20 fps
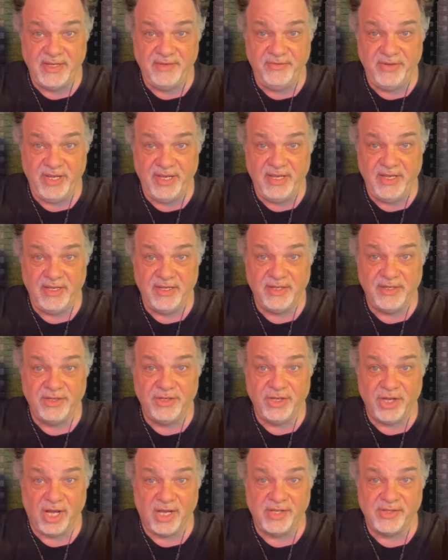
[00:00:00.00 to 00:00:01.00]
V
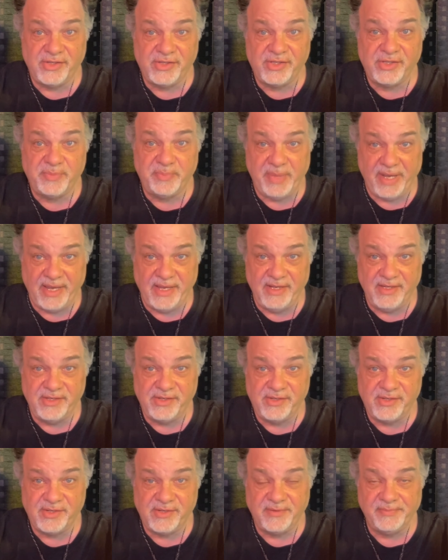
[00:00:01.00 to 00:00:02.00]
dot
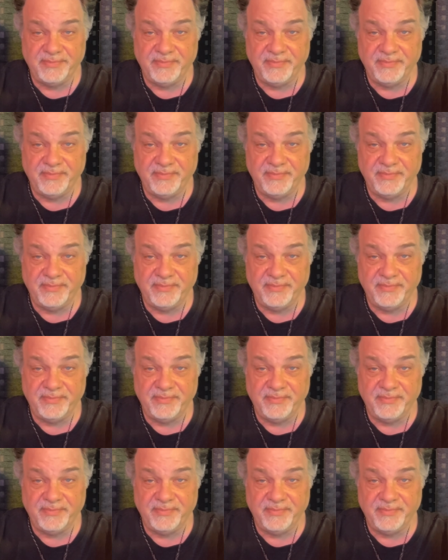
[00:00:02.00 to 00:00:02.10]
space,